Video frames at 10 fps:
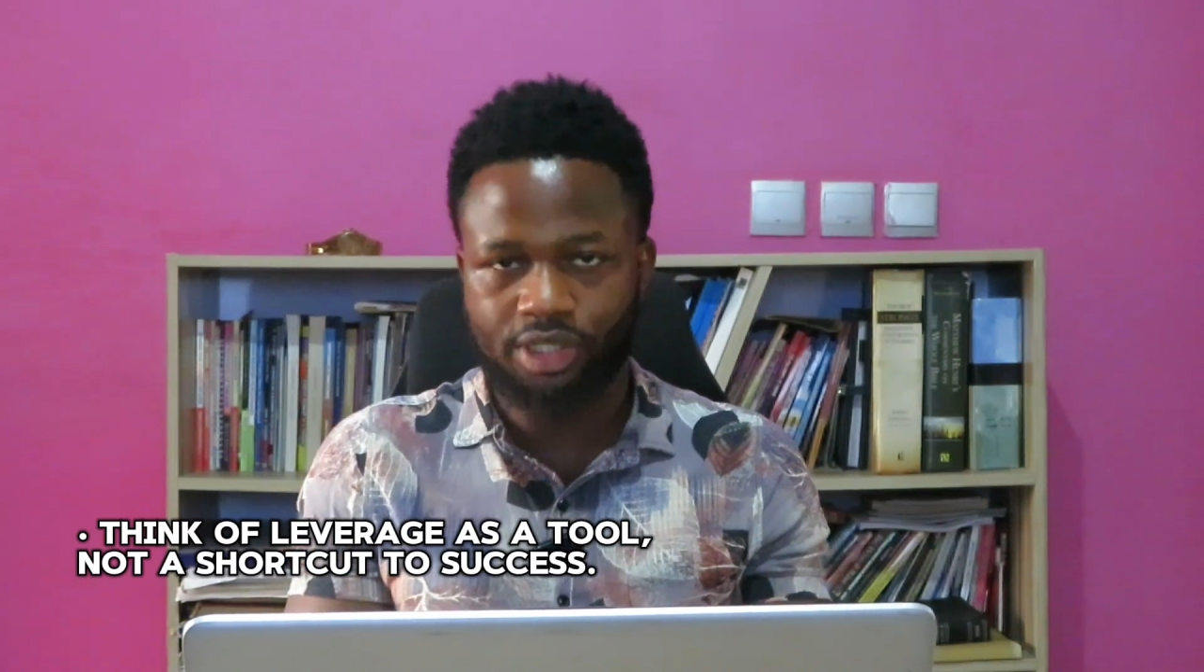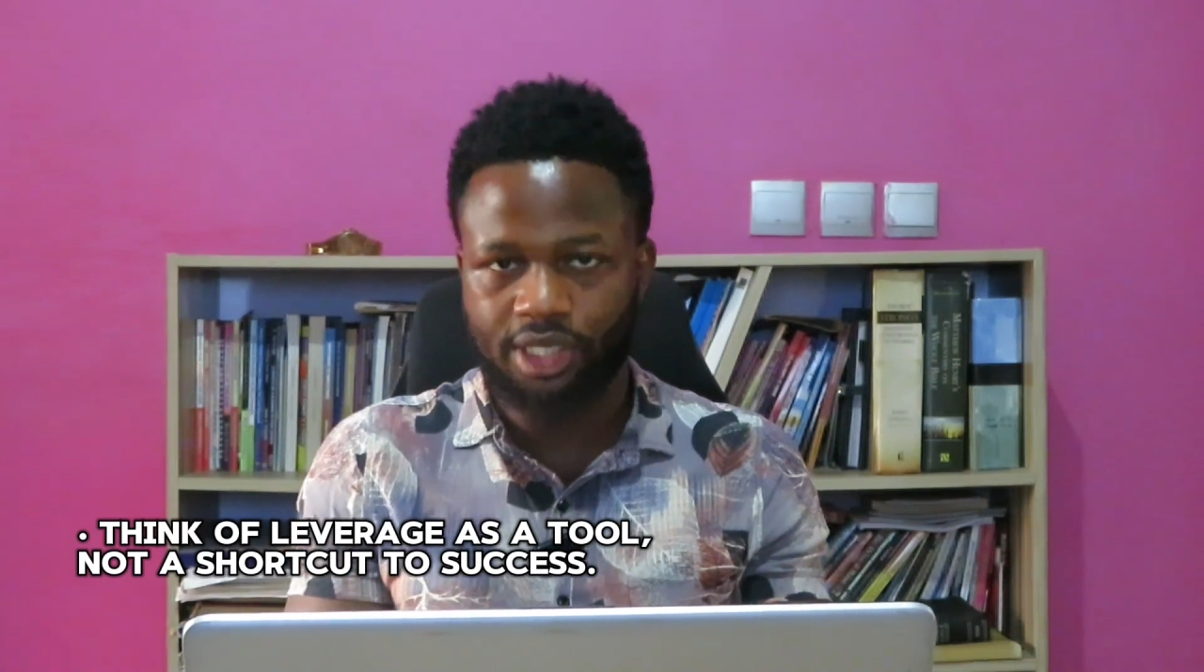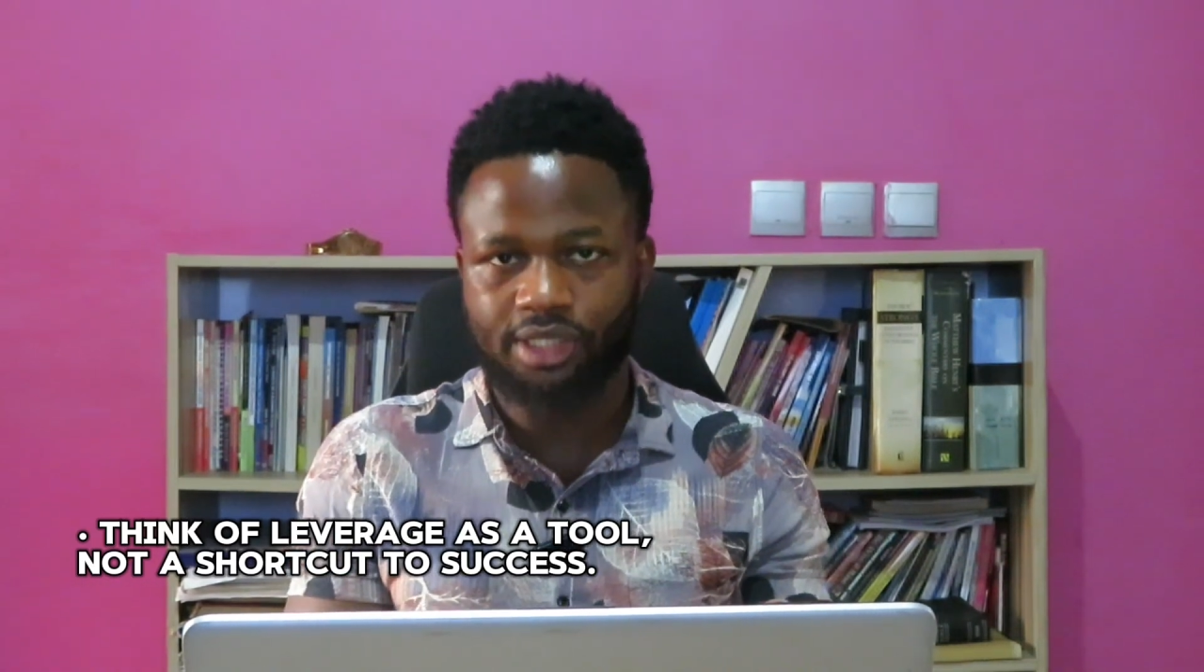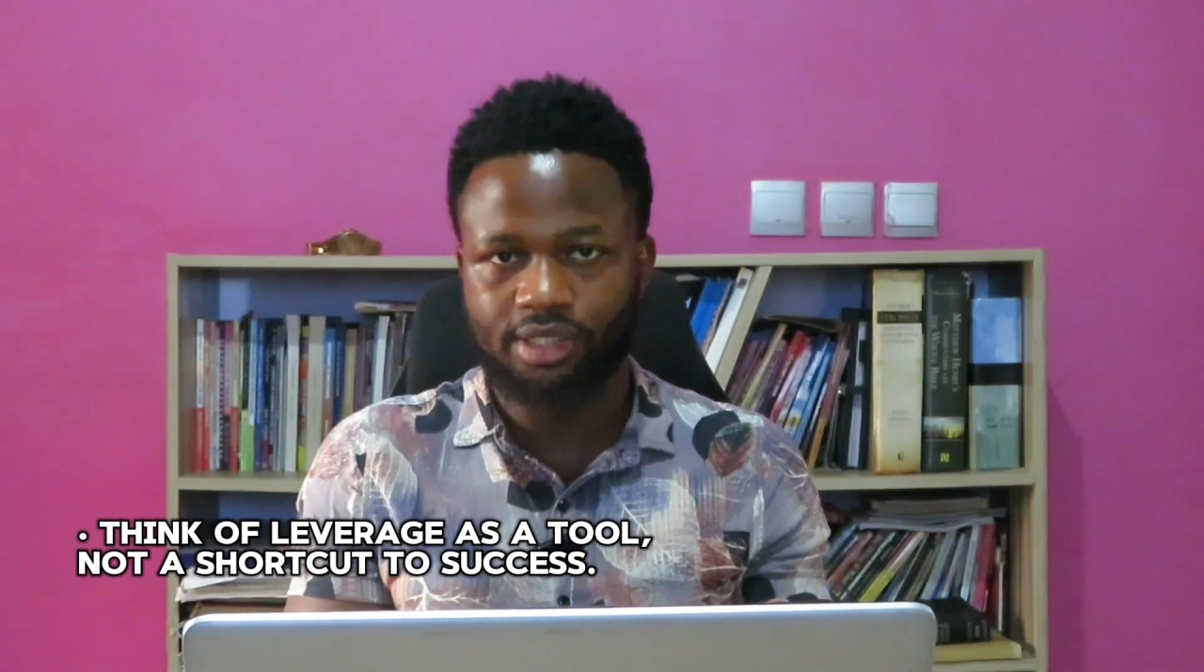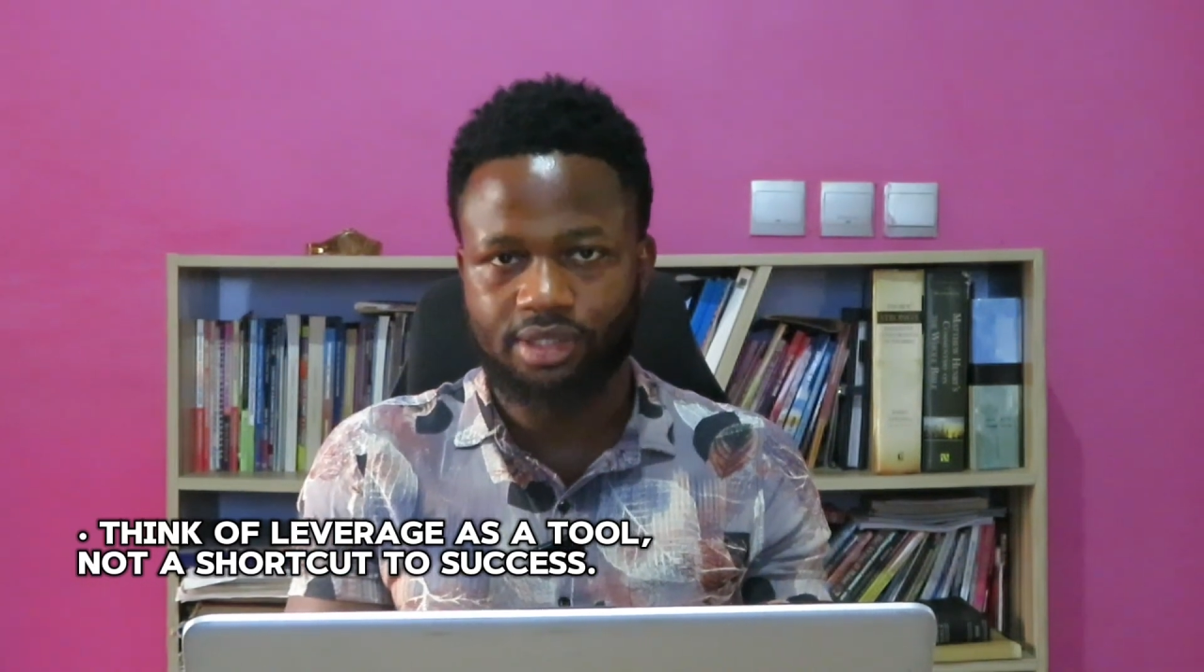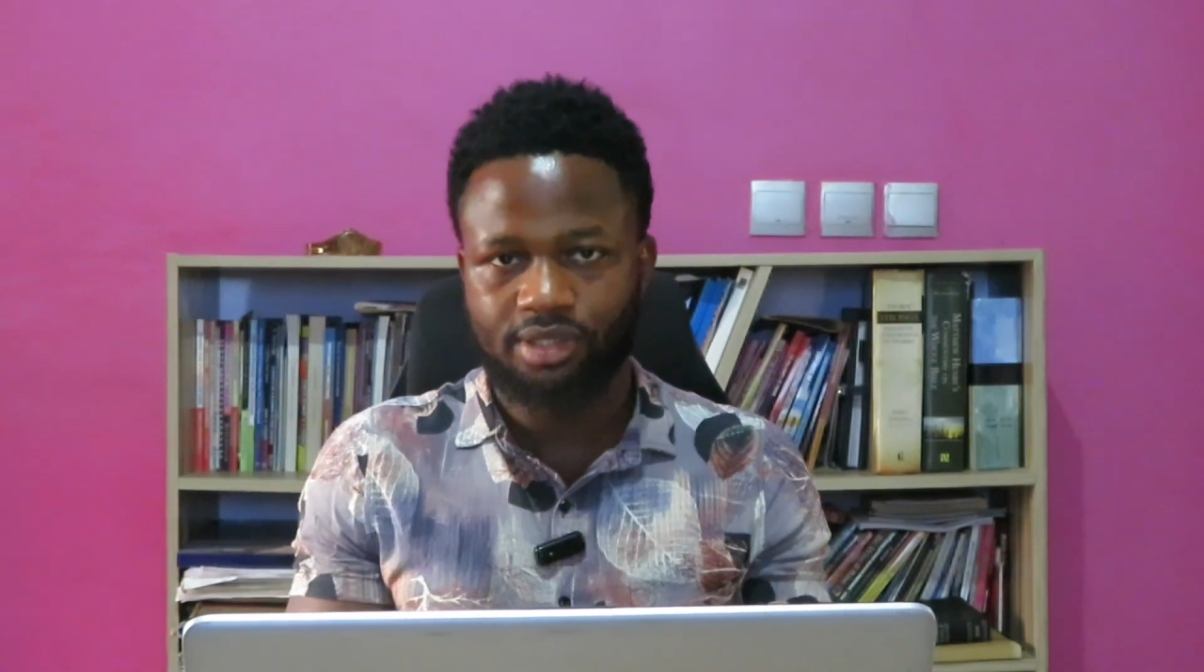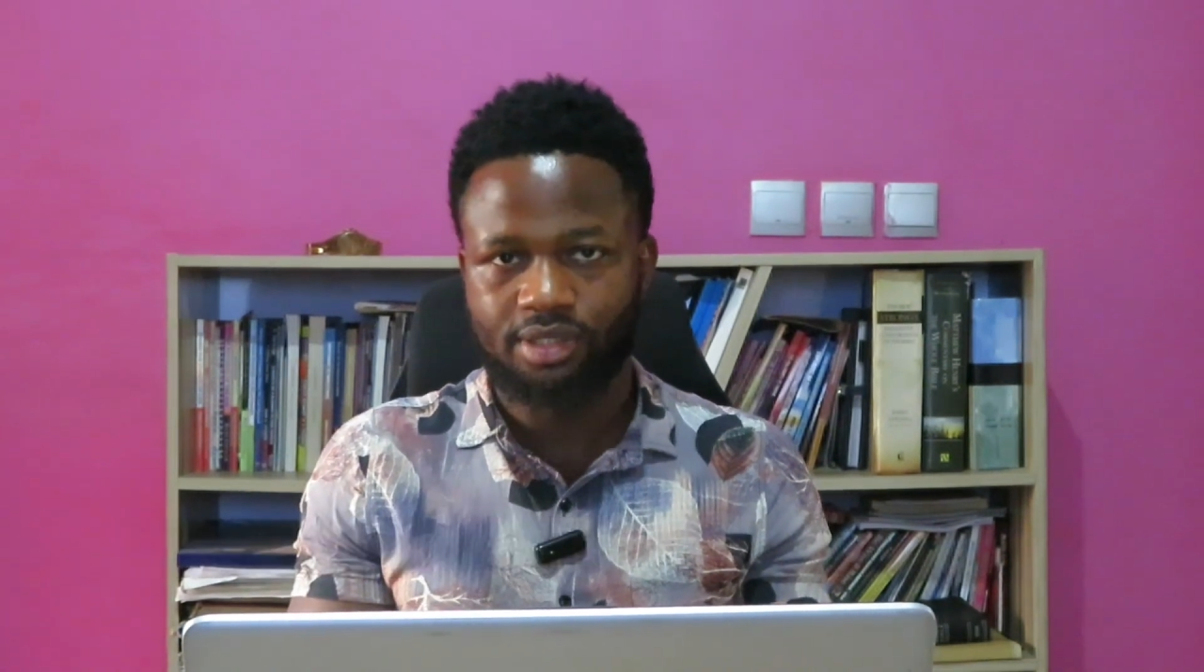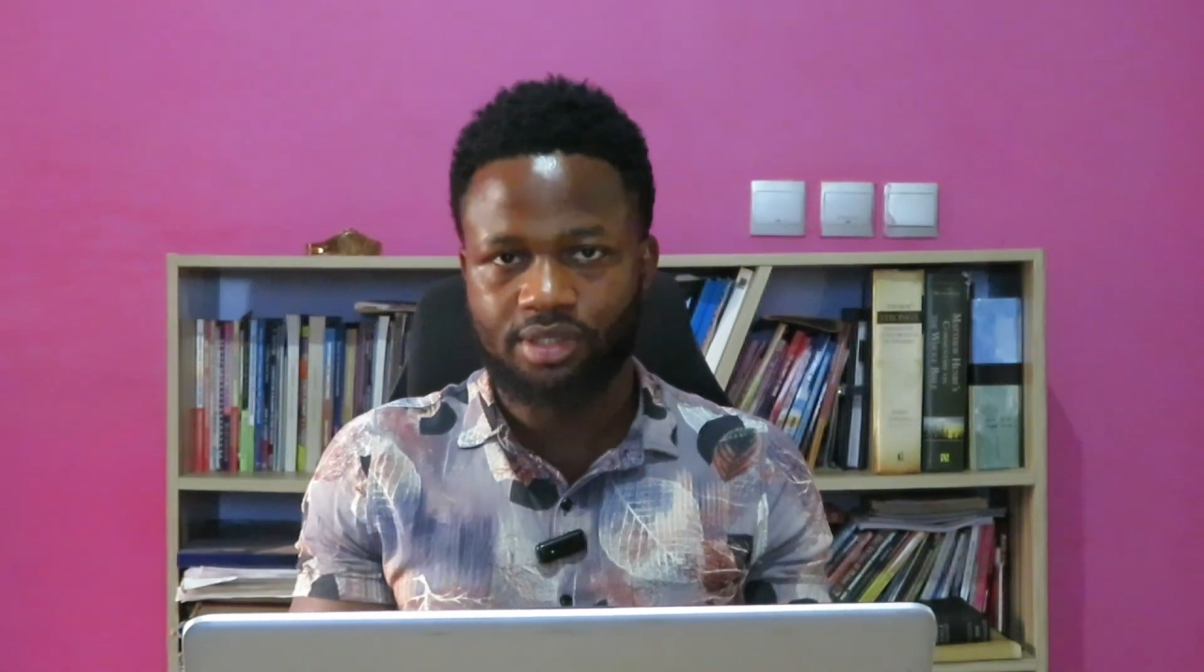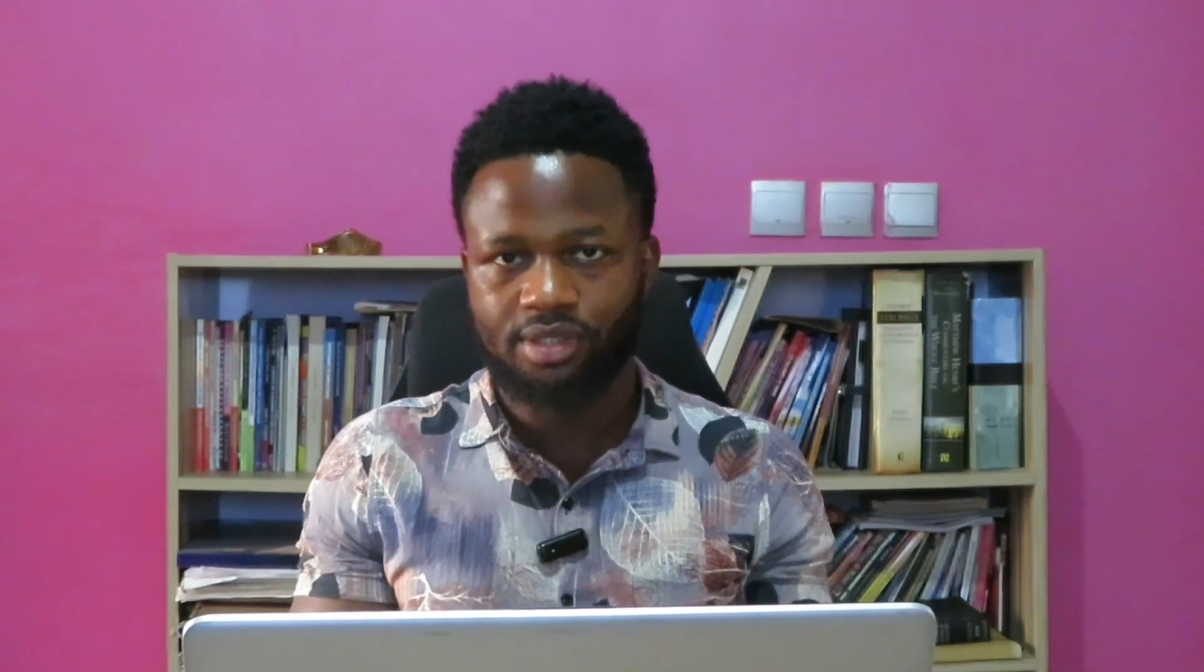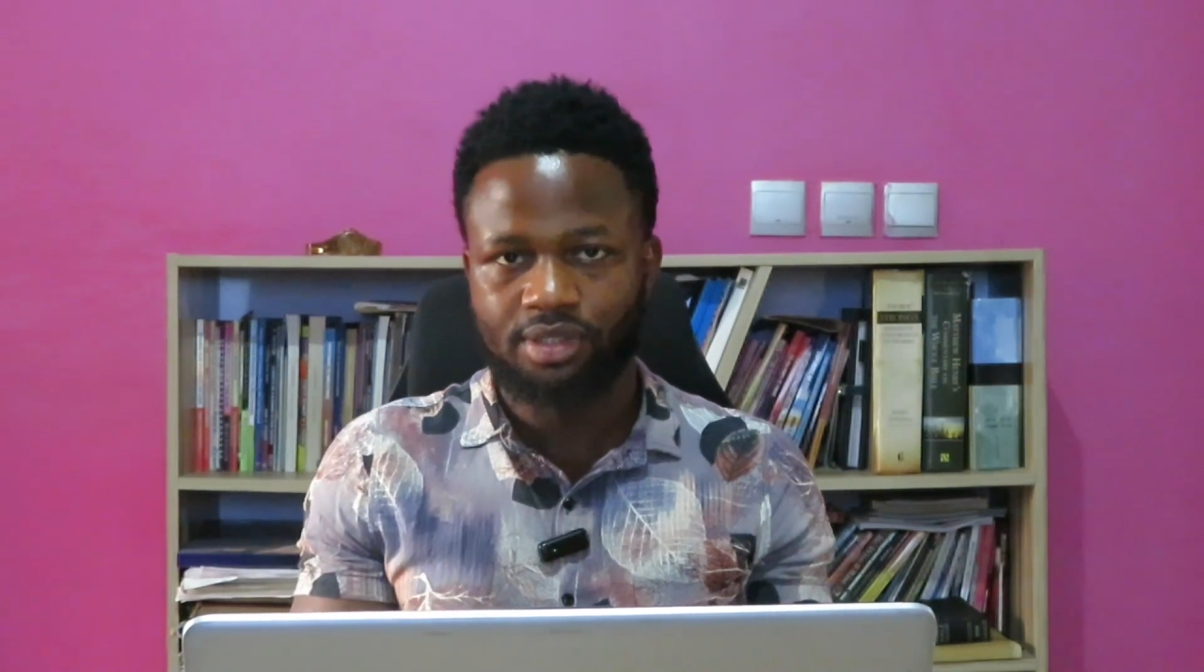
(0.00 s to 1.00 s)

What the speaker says: to success.